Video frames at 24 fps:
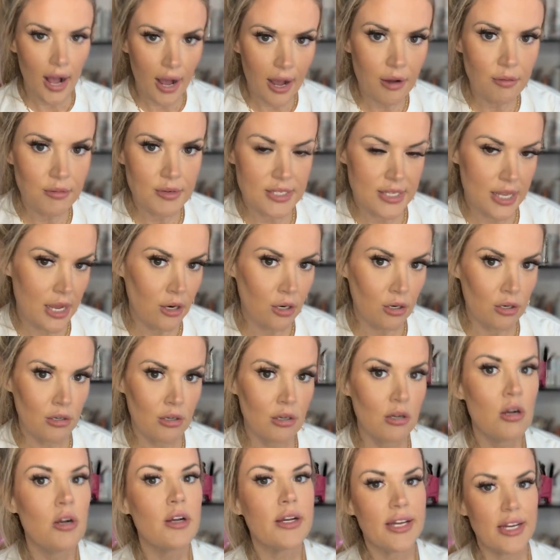I was that
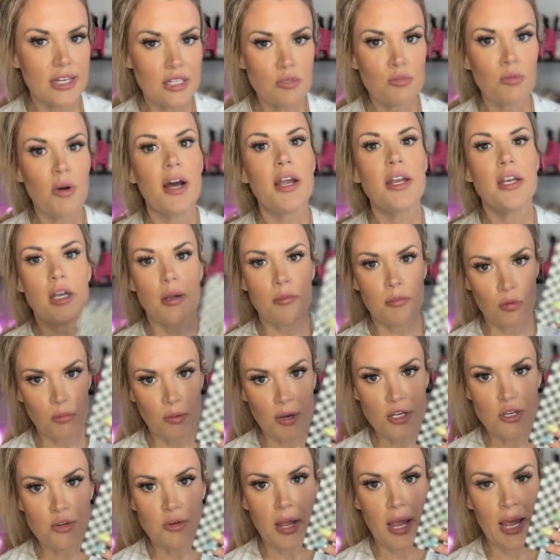girl. Guess what? Number
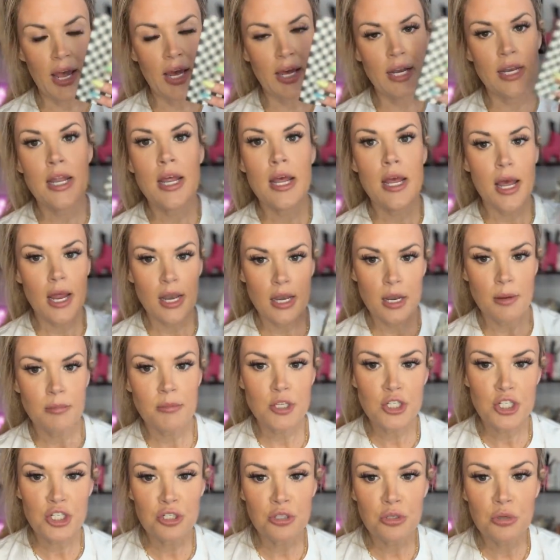one, you can. And
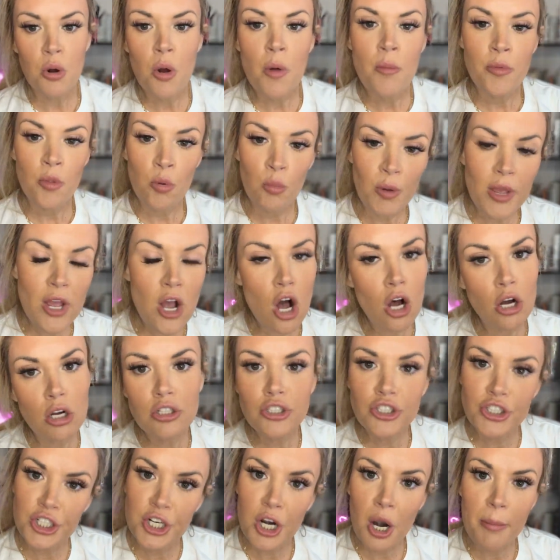number two, we
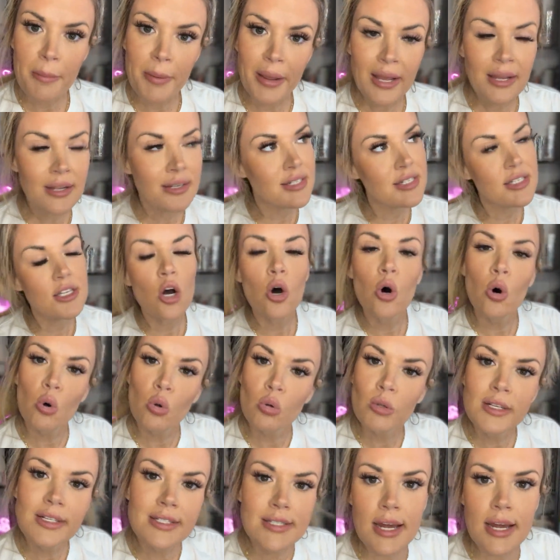all shit our pants the whole